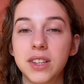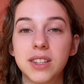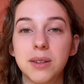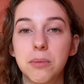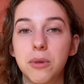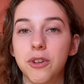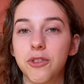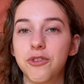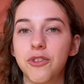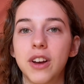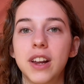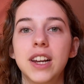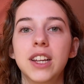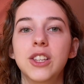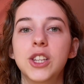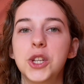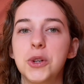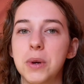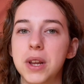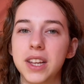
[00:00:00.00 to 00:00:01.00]
some more fun
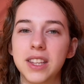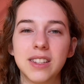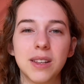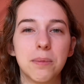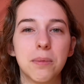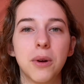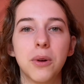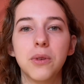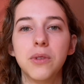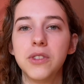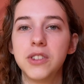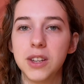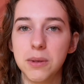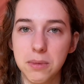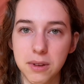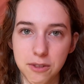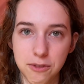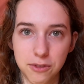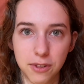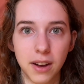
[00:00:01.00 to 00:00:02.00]
into it. It's supposed to
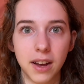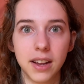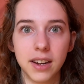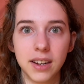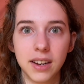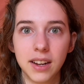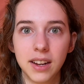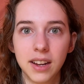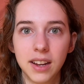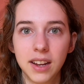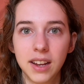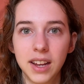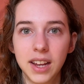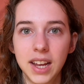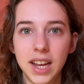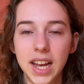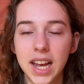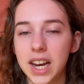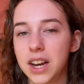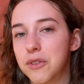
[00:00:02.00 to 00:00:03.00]
be fun.
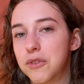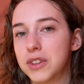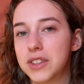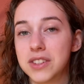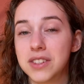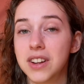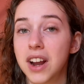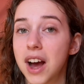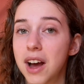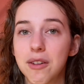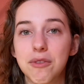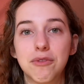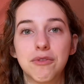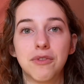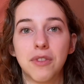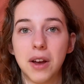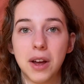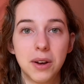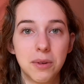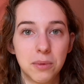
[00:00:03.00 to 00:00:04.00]
And if it's not
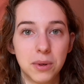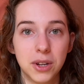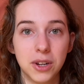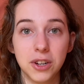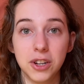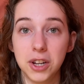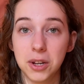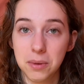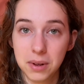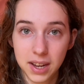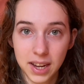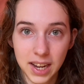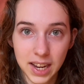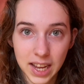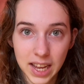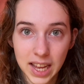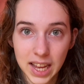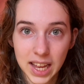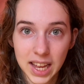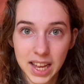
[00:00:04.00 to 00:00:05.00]
fun what you're doing,
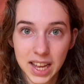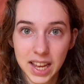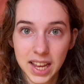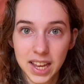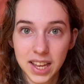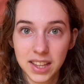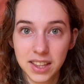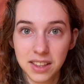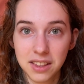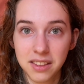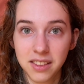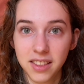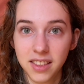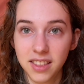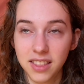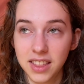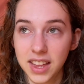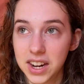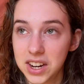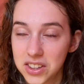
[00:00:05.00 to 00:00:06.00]

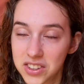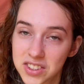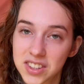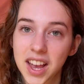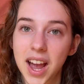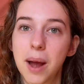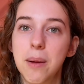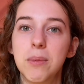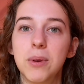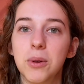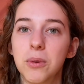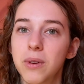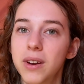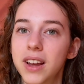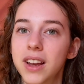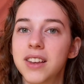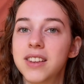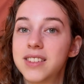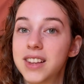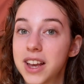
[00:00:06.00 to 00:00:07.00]
then it's time to
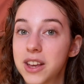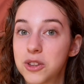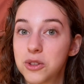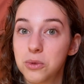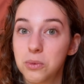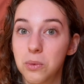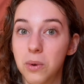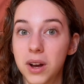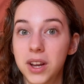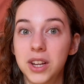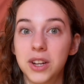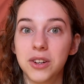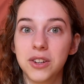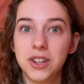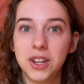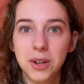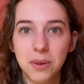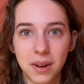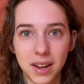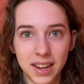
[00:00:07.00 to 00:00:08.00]
reassess what you're
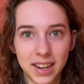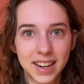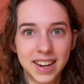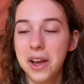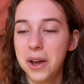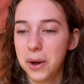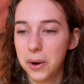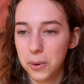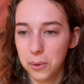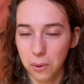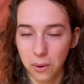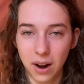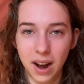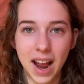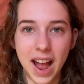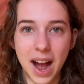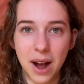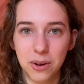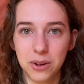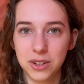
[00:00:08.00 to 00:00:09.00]
doing or
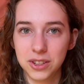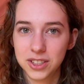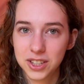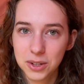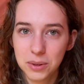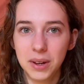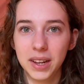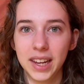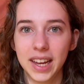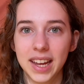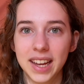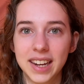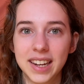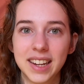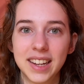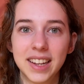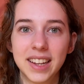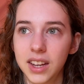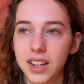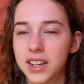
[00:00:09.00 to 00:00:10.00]
how you're doing it.
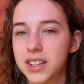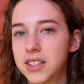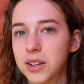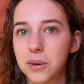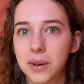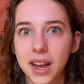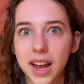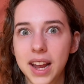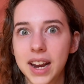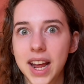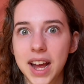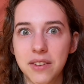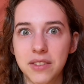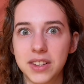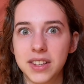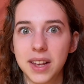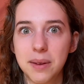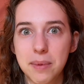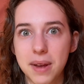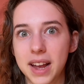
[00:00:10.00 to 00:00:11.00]
And it's okay to have a
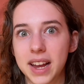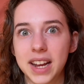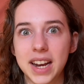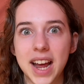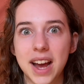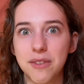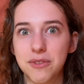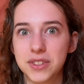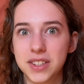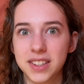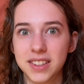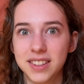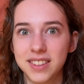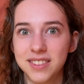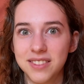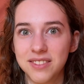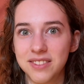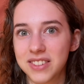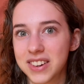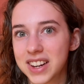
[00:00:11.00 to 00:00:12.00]
setback and have
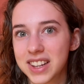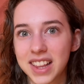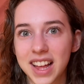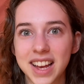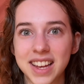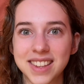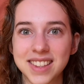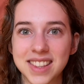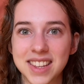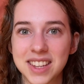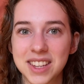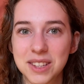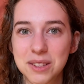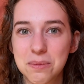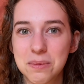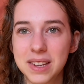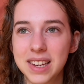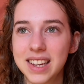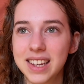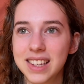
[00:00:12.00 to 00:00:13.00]
to realize this,
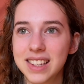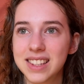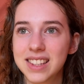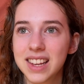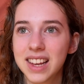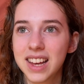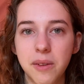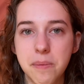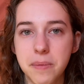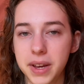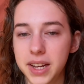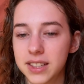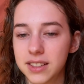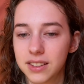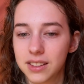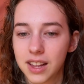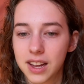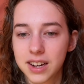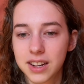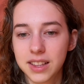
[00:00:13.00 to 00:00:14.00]
because a
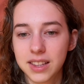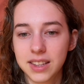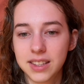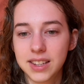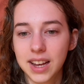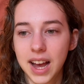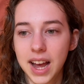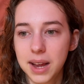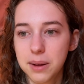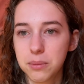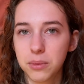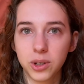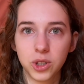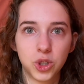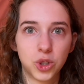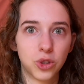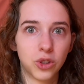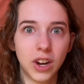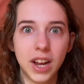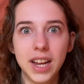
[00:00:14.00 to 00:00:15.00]
lot of the time we're
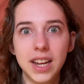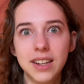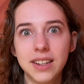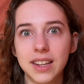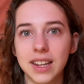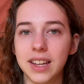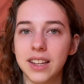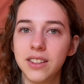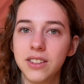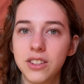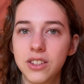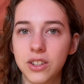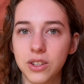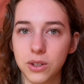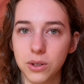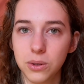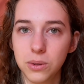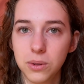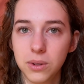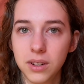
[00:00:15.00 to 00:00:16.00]
trained
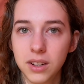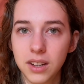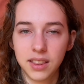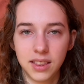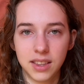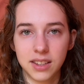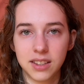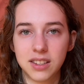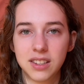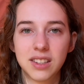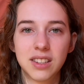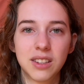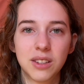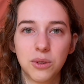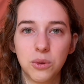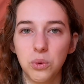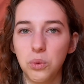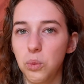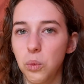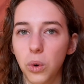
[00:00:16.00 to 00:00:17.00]
into this
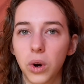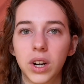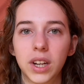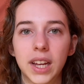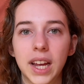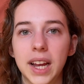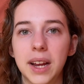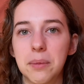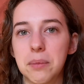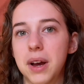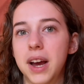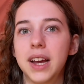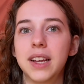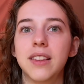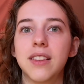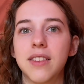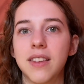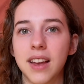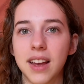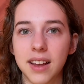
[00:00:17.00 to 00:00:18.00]
working
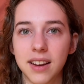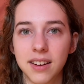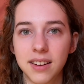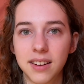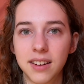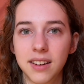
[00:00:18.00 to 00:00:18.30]
mindset